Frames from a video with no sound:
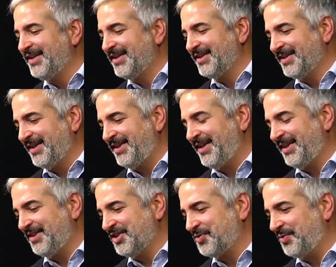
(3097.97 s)
I think
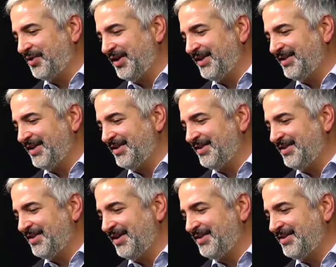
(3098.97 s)
at this point
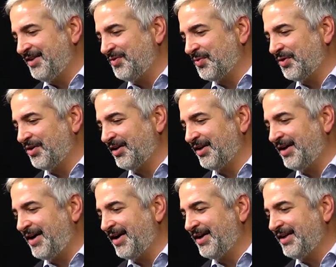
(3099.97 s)
it didn't work.
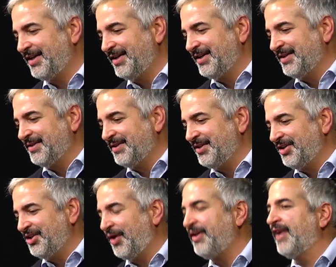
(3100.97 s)
I
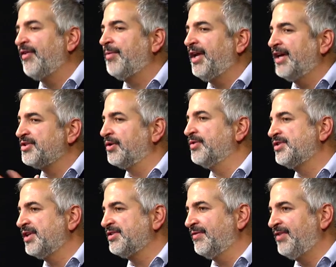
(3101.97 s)
think everybody has their own
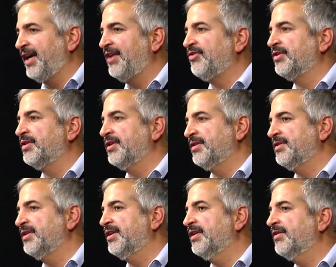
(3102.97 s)
sense of danger and
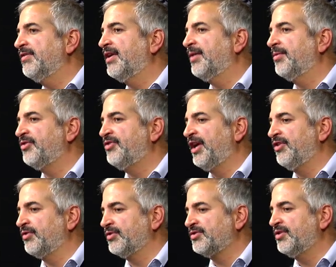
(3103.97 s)
of how much
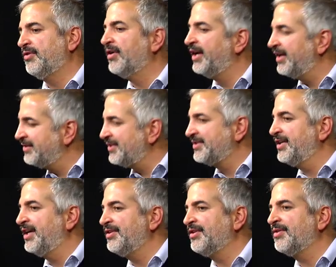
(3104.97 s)
danger is too great. And as I
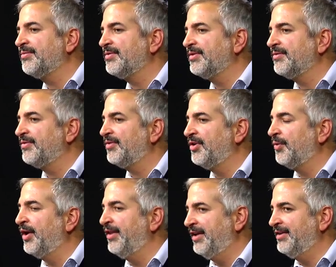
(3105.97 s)
said, I'm fully
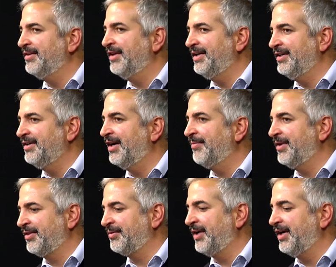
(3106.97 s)
aware that I did not make
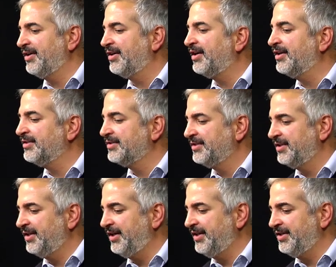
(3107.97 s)
the right call
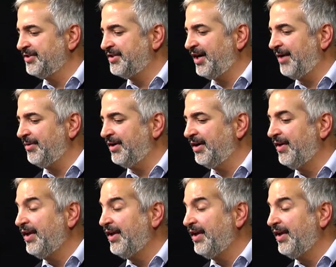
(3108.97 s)
in Ashdabia.